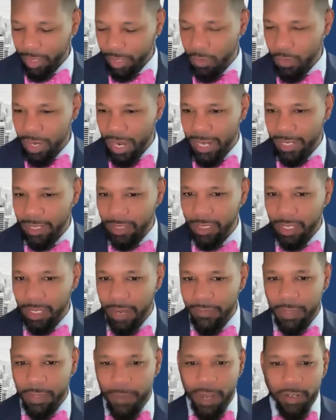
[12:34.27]
what I
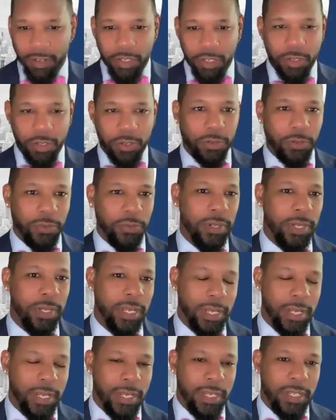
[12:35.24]
loved about you
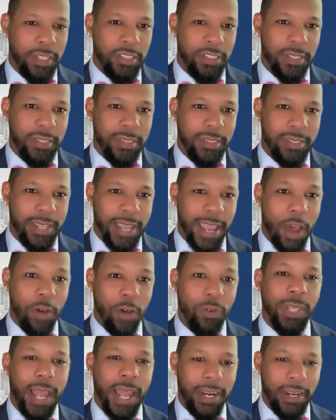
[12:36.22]
just
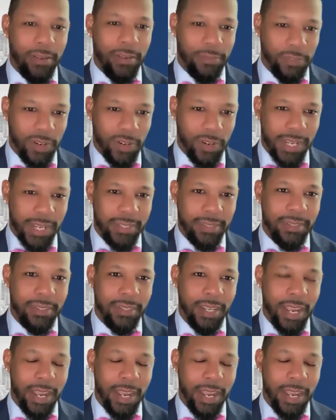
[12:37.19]
outlining for us,